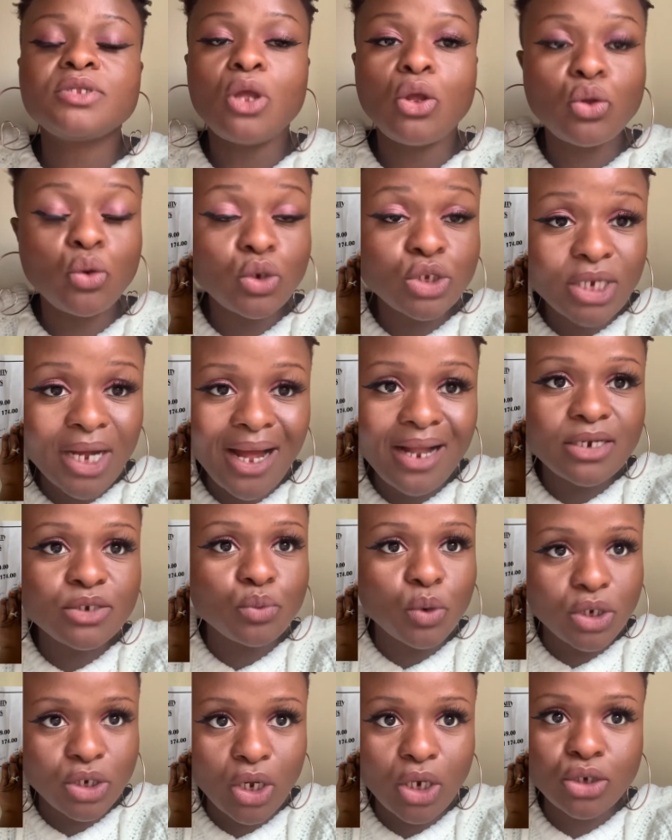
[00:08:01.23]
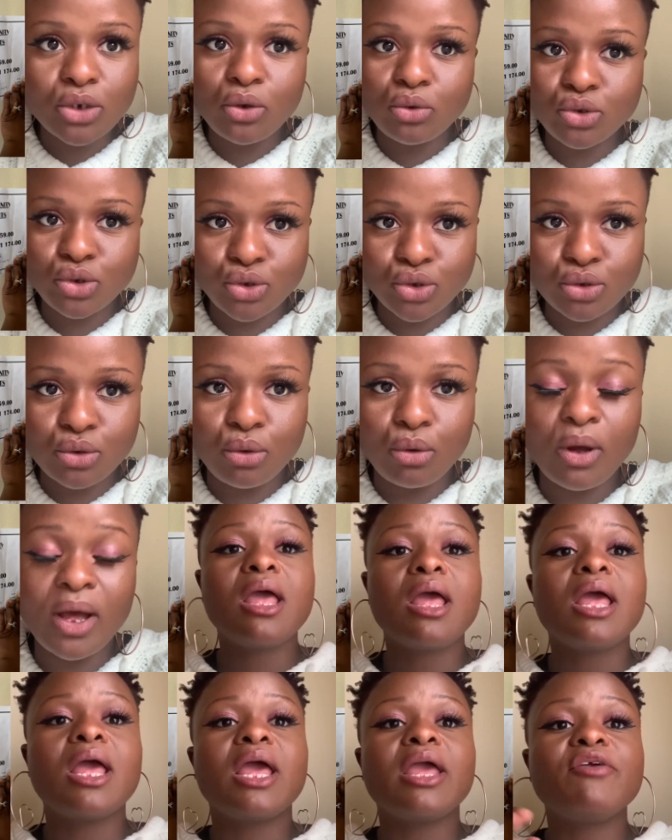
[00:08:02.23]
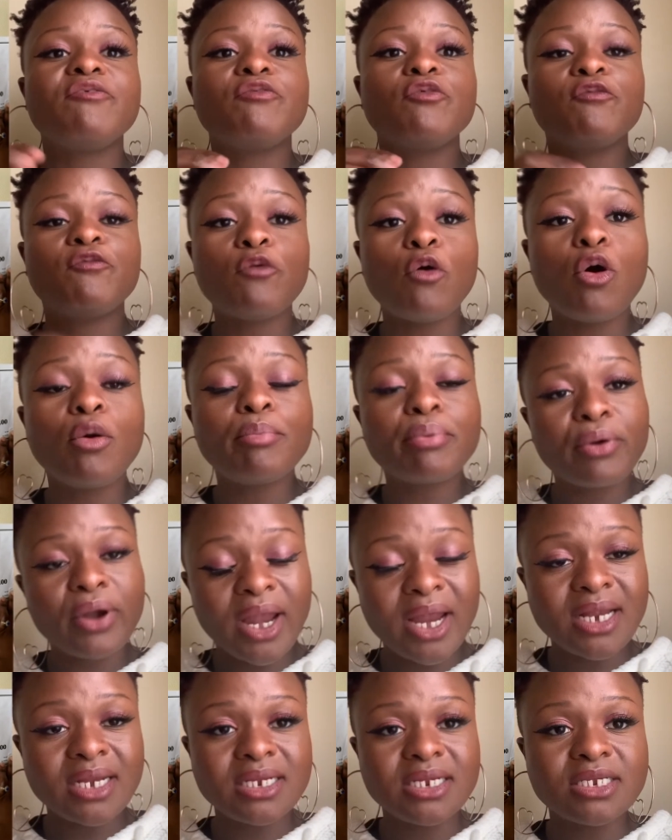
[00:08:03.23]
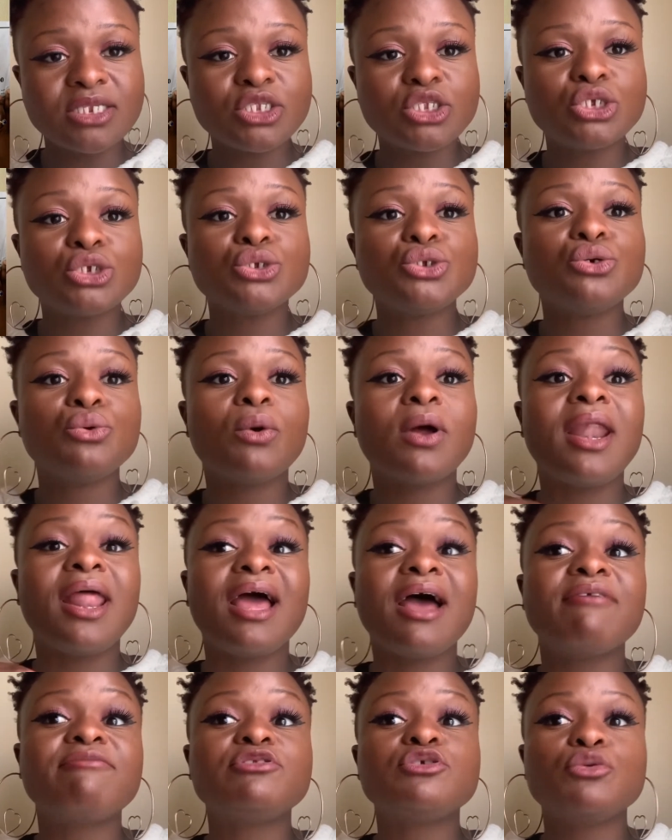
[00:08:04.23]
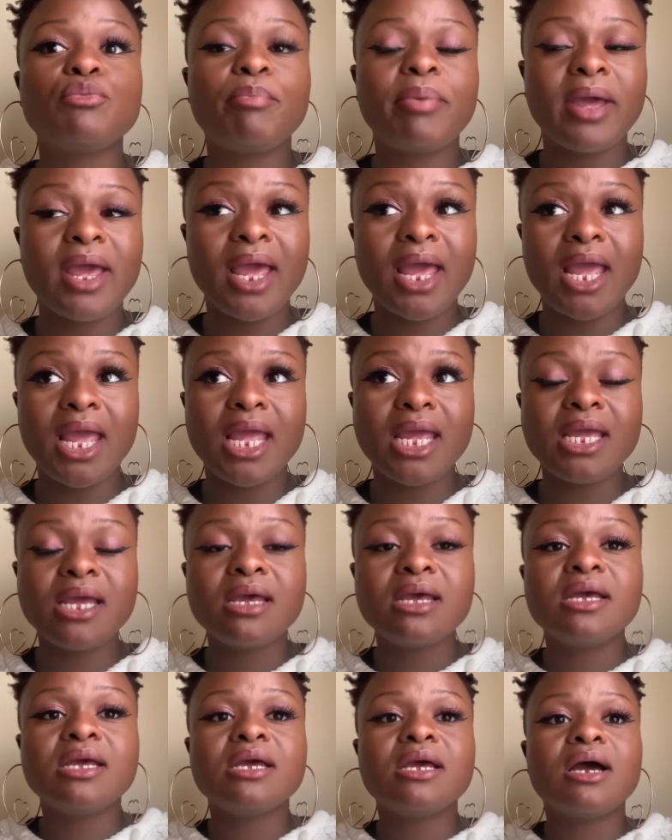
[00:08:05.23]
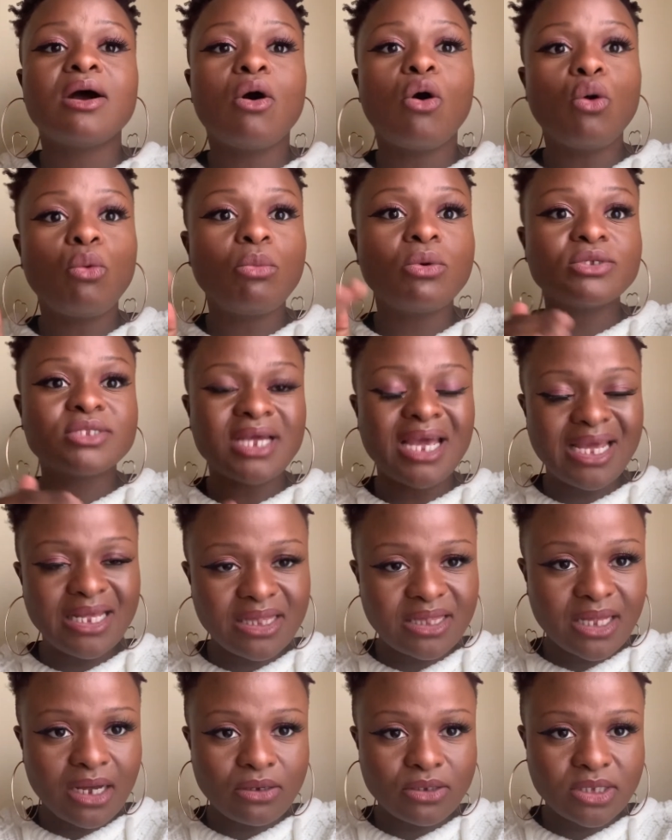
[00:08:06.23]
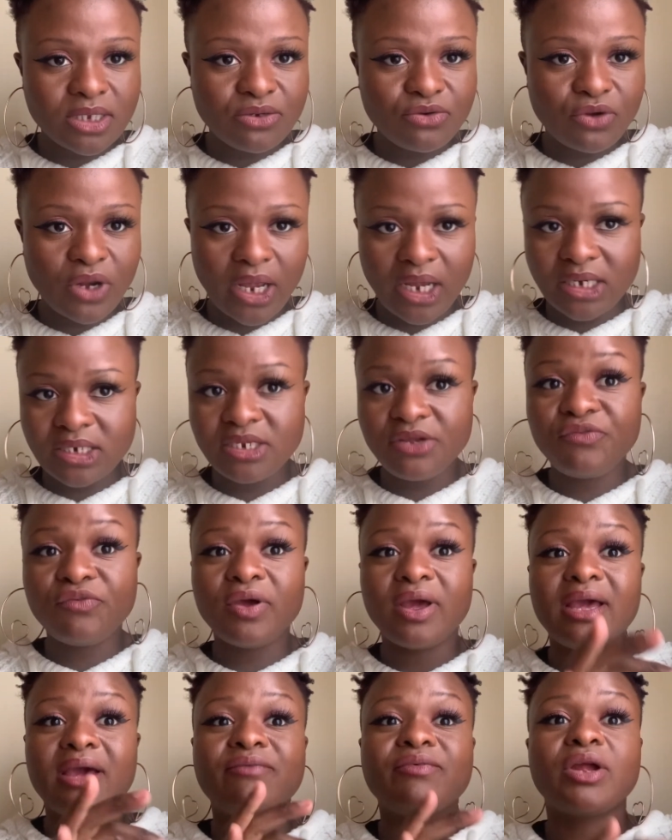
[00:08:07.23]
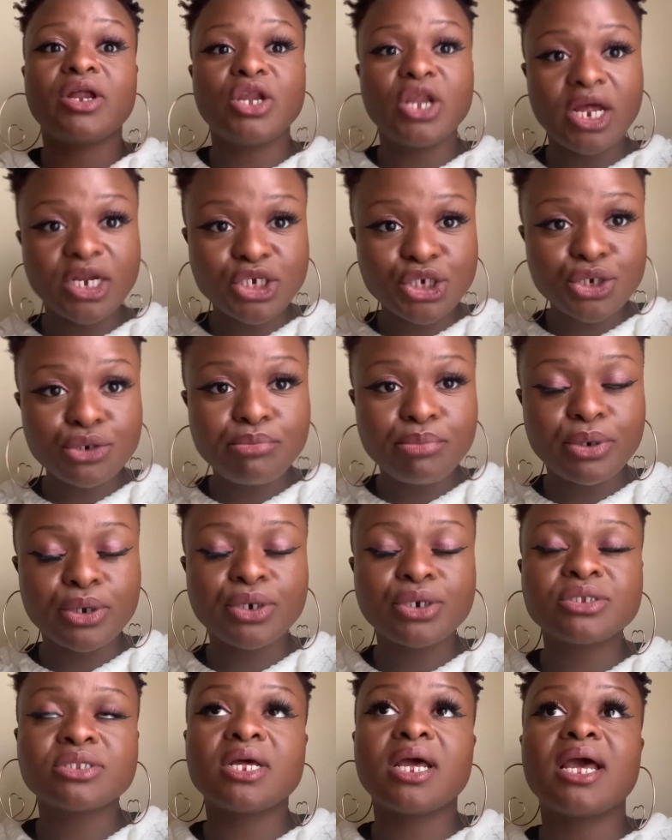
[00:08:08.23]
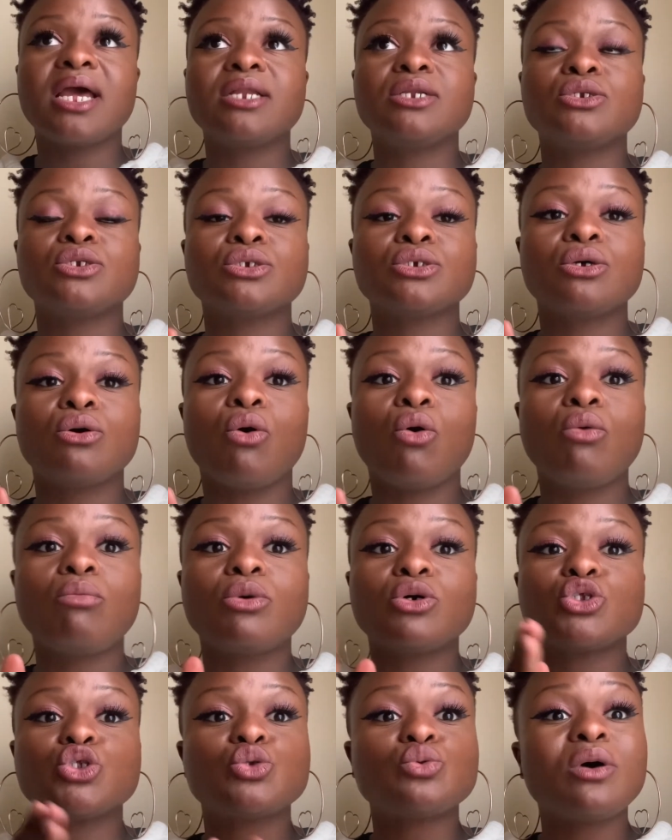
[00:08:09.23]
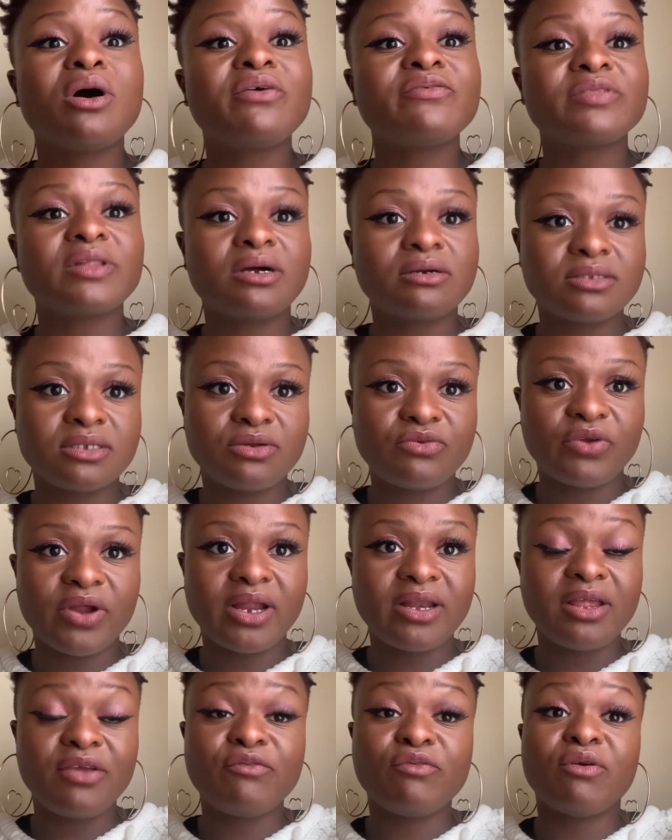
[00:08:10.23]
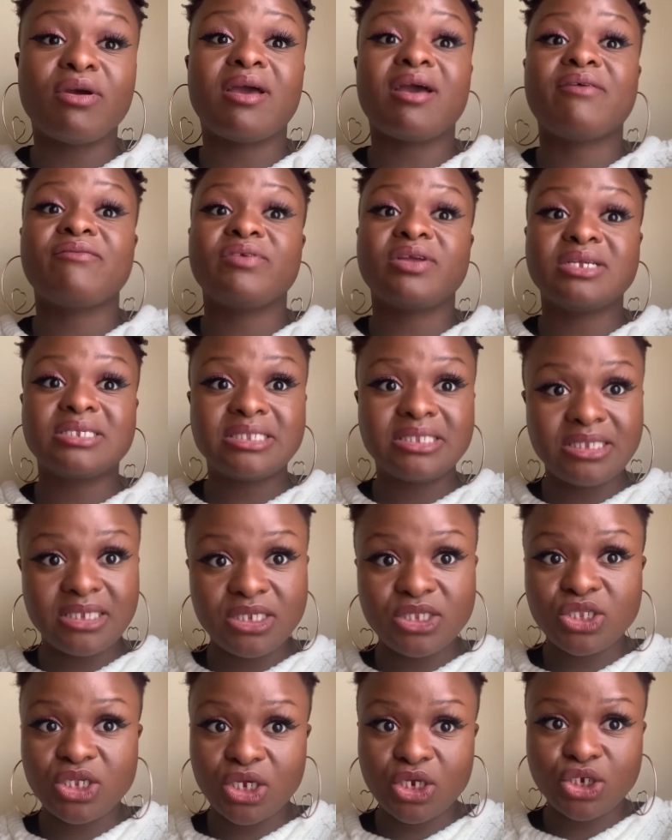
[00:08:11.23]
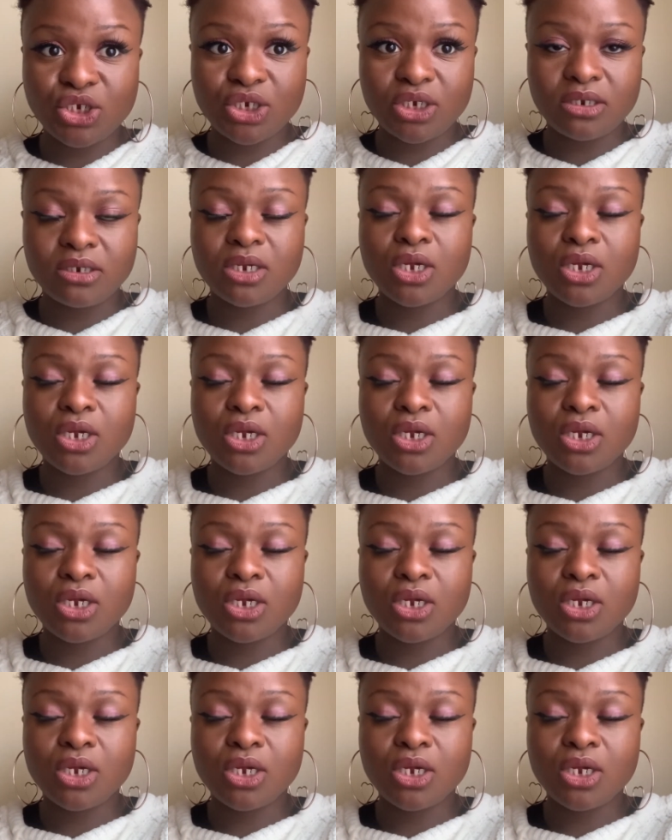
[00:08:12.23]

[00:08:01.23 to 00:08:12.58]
your child will not go to school. If you fall pregnant, you will have to pay almost 8,000 rand if you're having natural birth, and almost 12,000 rand if you're having C-section.